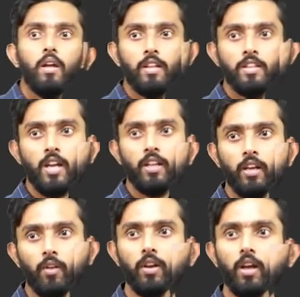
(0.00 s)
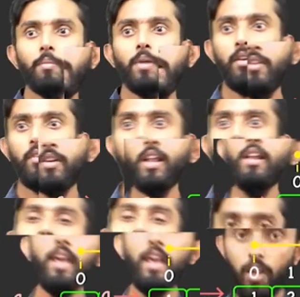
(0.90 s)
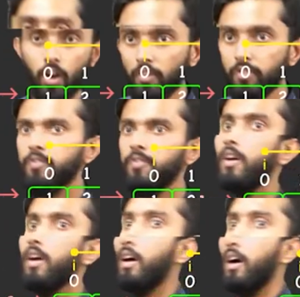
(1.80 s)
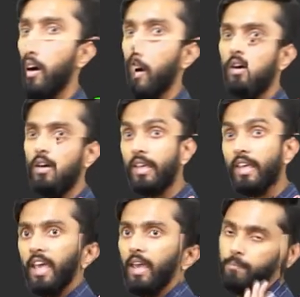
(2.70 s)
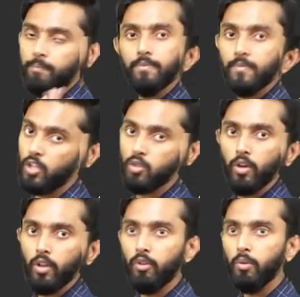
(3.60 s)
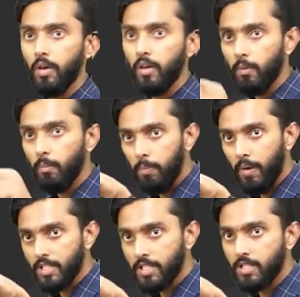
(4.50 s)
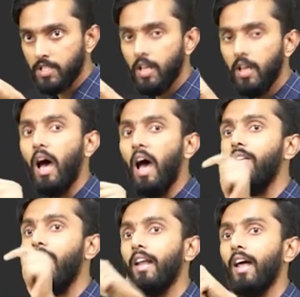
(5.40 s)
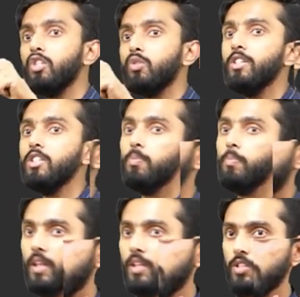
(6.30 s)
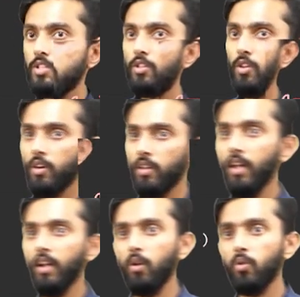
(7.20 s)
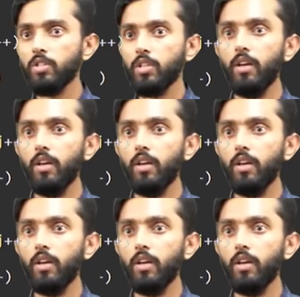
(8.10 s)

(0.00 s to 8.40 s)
inside that I will come and I will tell a of uh, k that is what you have to print plus I will attach one space not there outside.